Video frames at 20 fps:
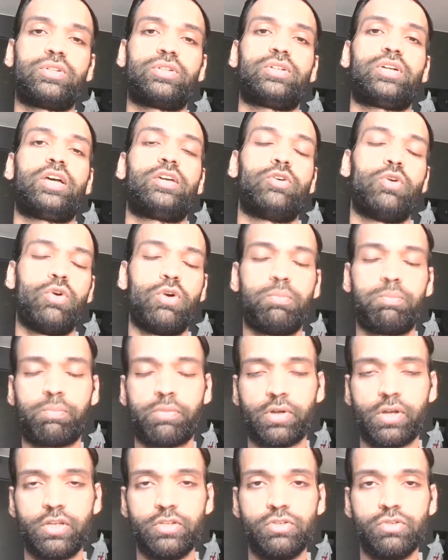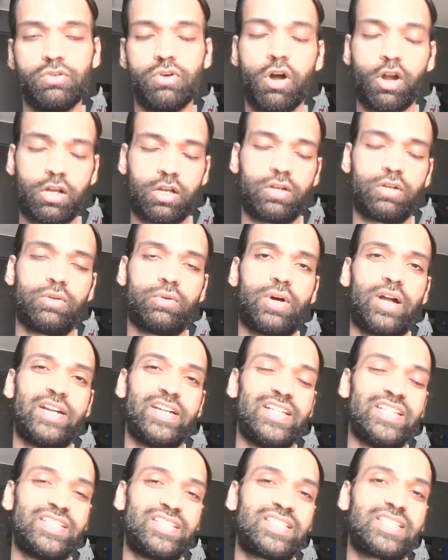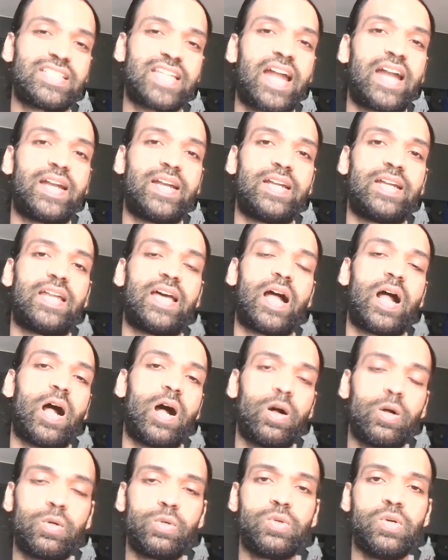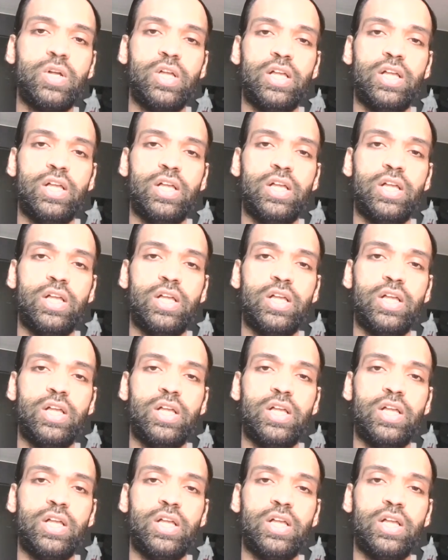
I hope you got to understand how